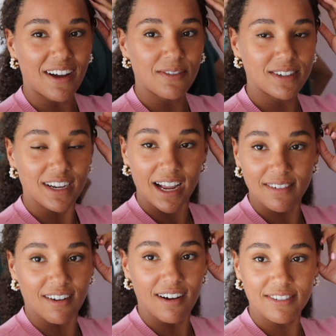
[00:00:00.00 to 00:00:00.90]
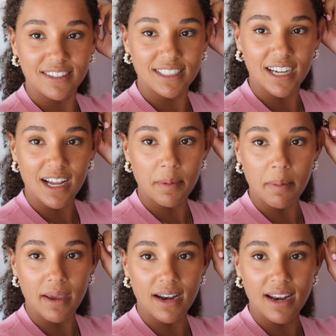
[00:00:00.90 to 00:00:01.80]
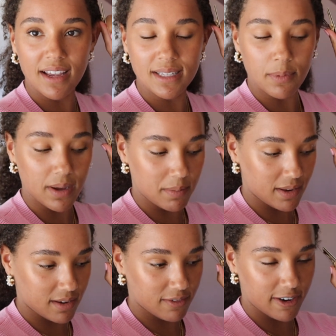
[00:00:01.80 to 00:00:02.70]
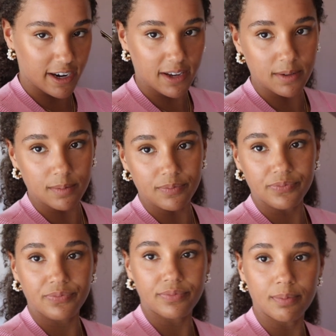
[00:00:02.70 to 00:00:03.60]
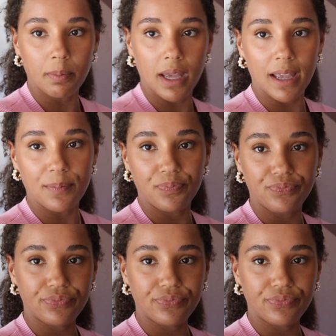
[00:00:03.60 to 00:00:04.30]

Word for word: I would. I offered to come. I made his appointment for him, but